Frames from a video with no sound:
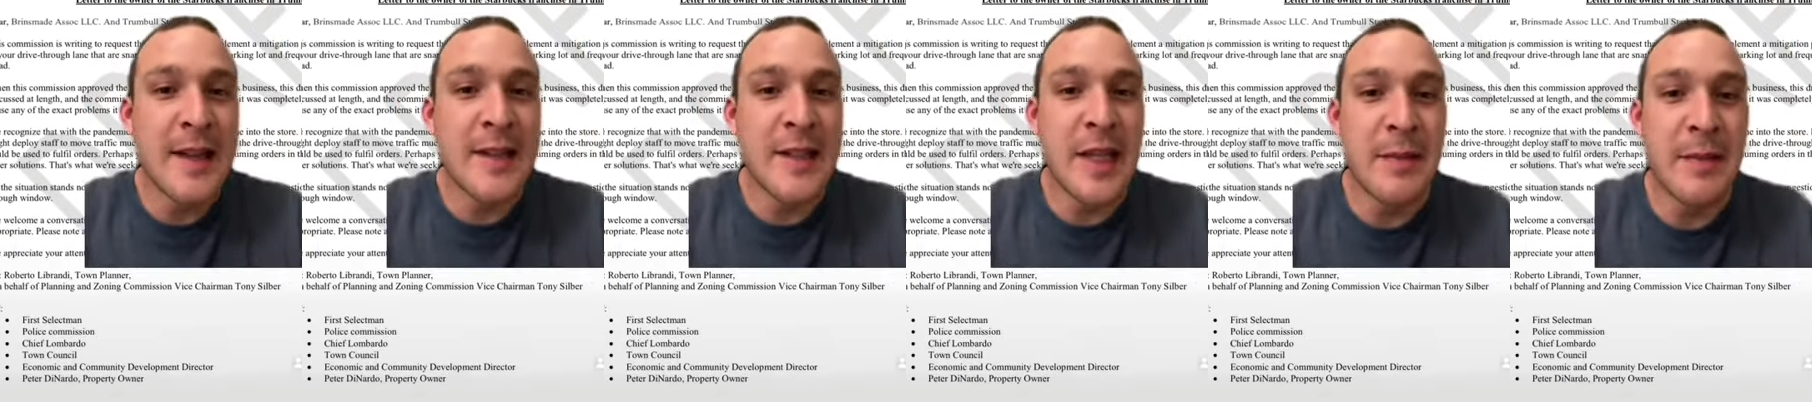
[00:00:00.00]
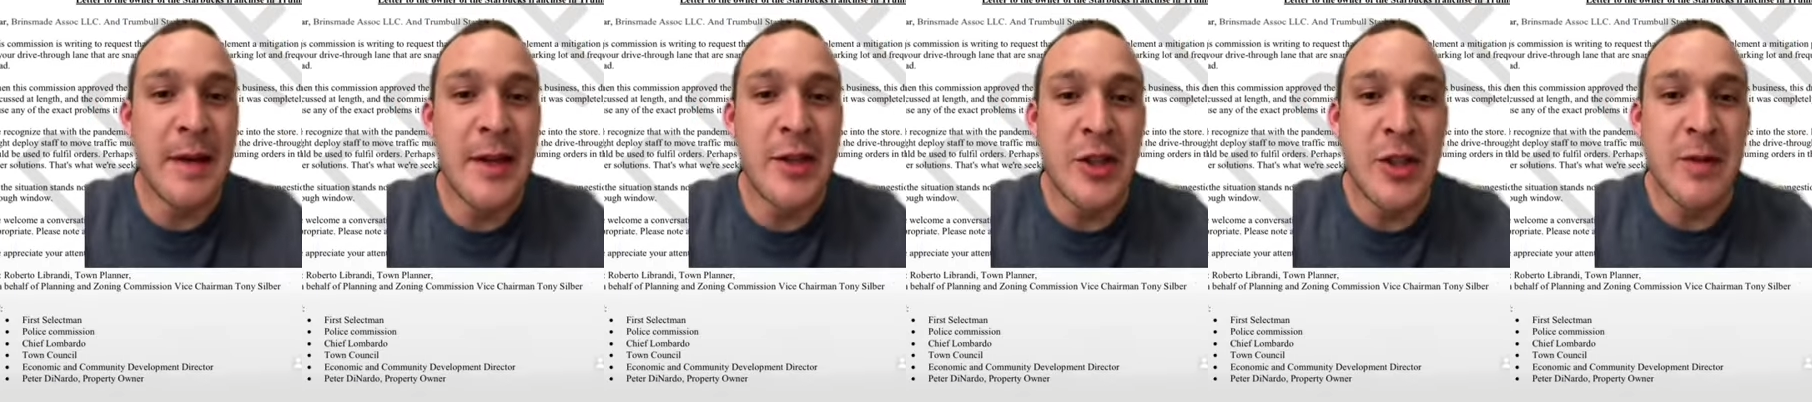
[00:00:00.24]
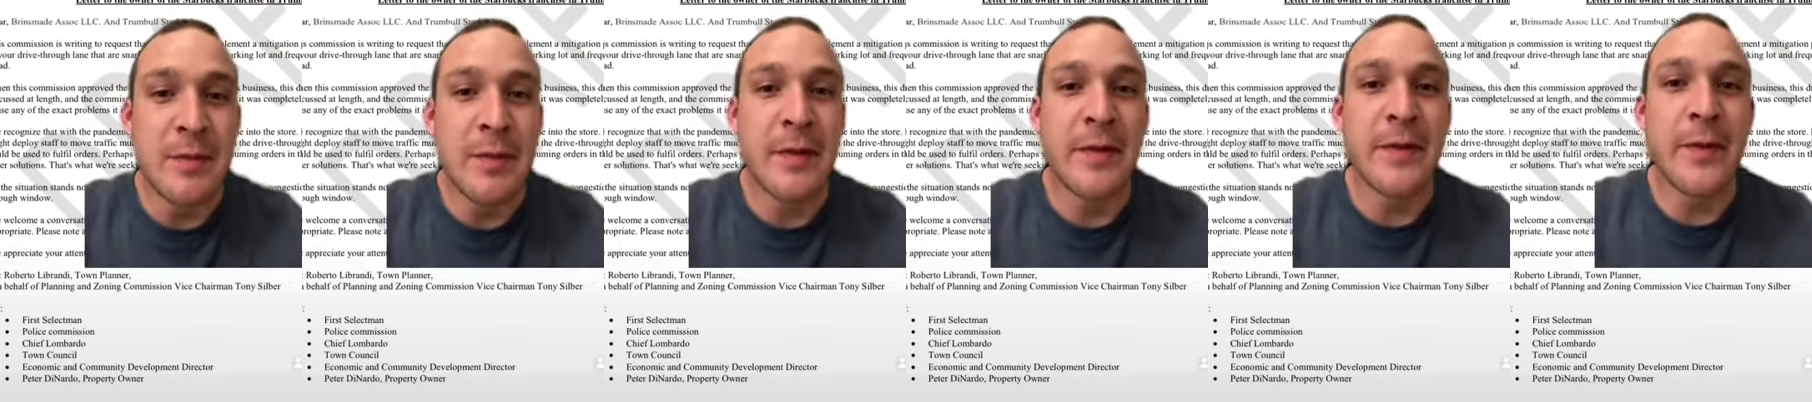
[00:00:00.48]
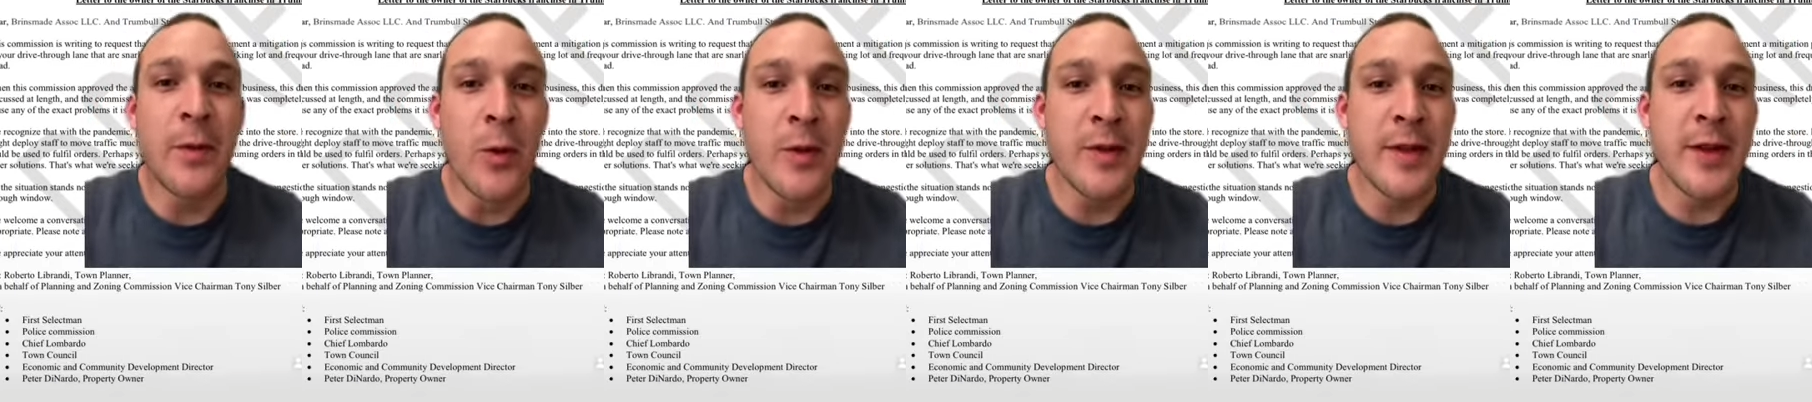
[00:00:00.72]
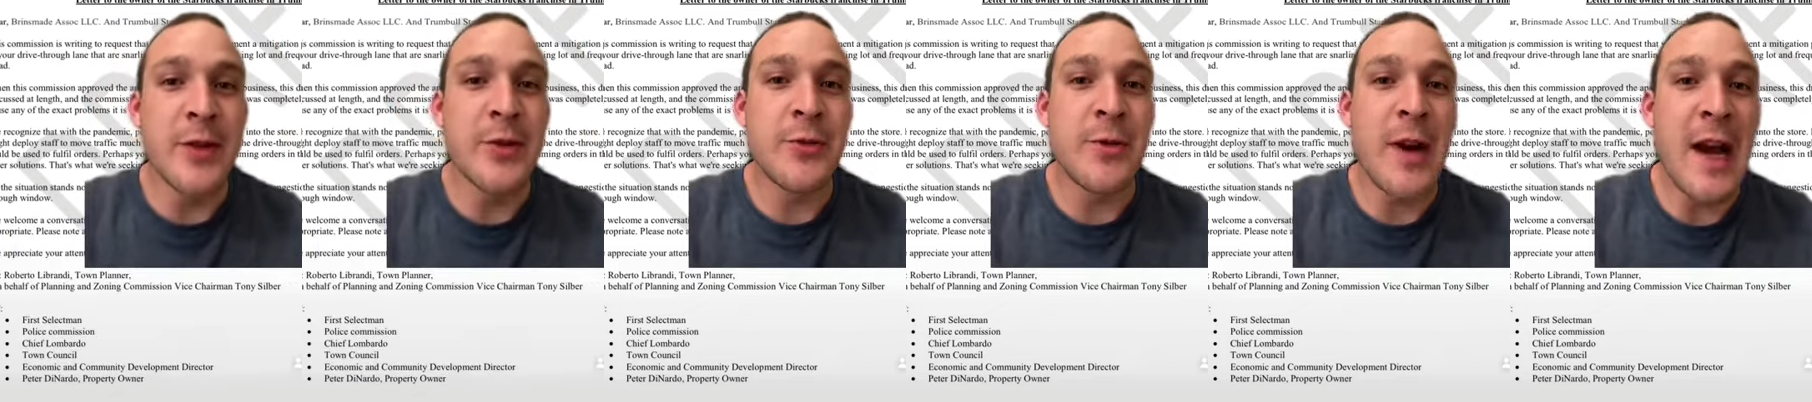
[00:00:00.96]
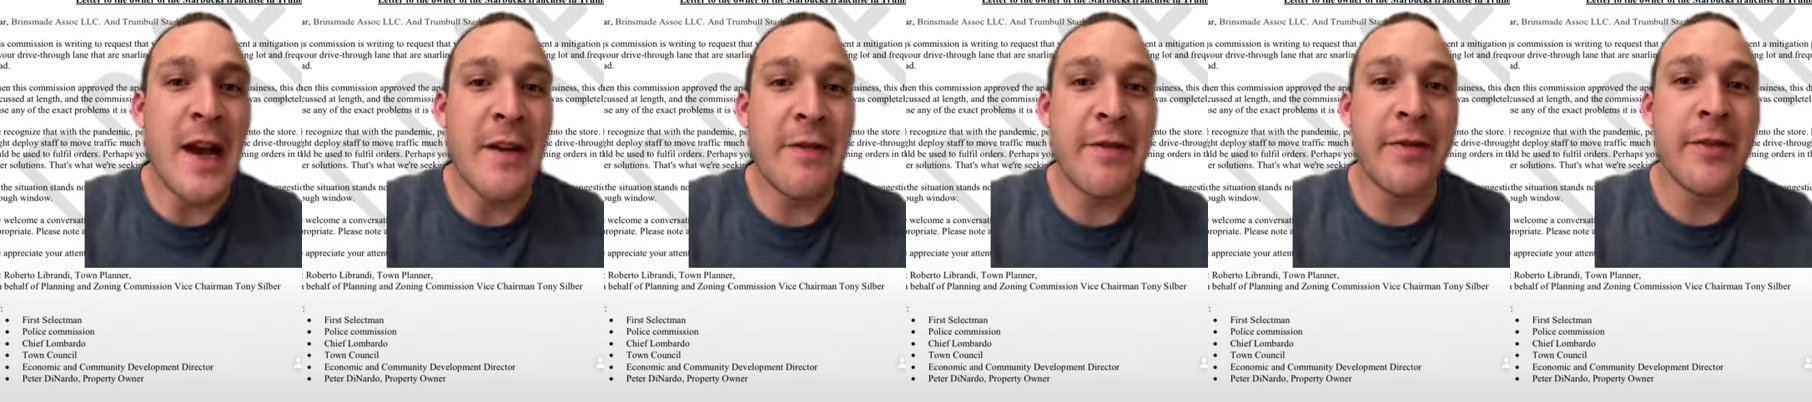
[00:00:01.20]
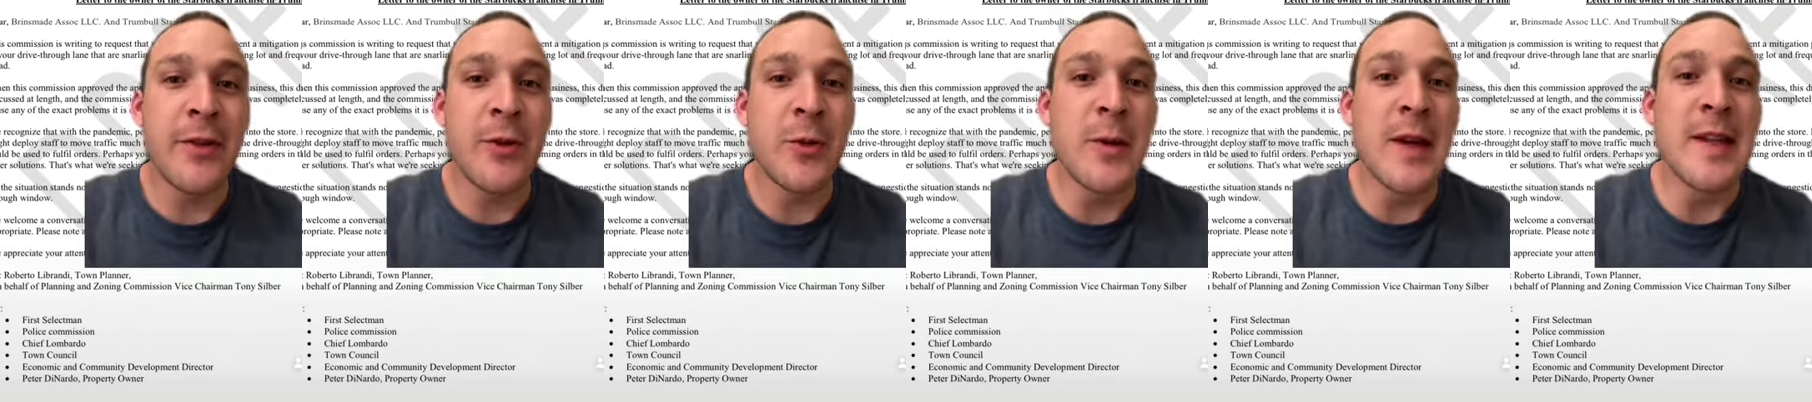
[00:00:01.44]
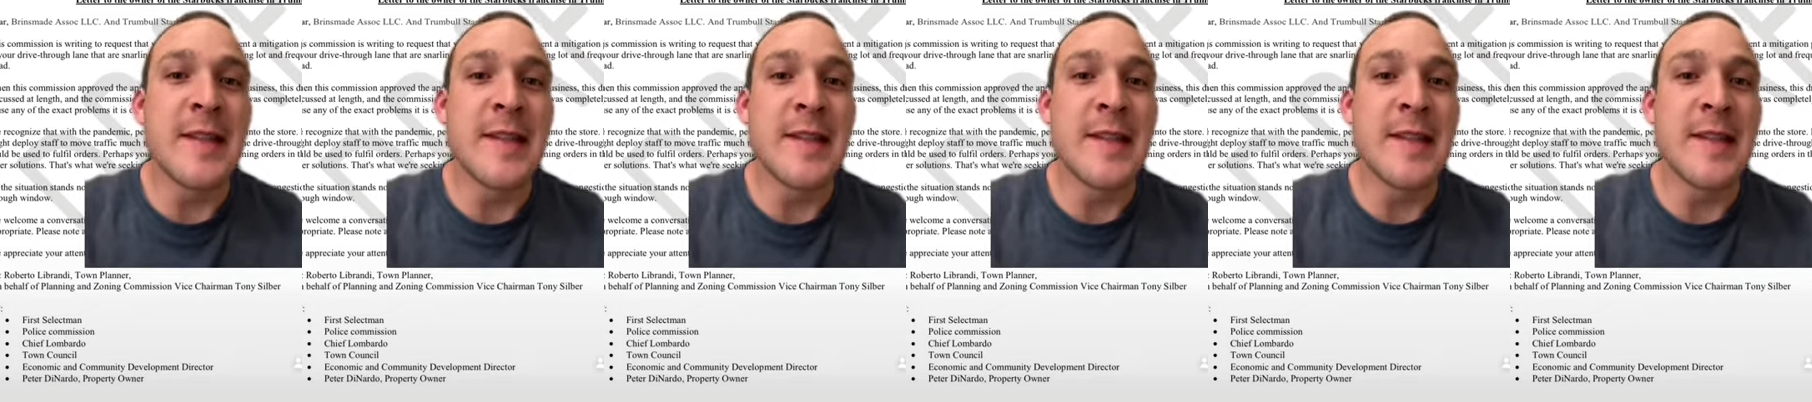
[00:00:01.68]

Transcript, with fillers: I mentioned before, the drive-through is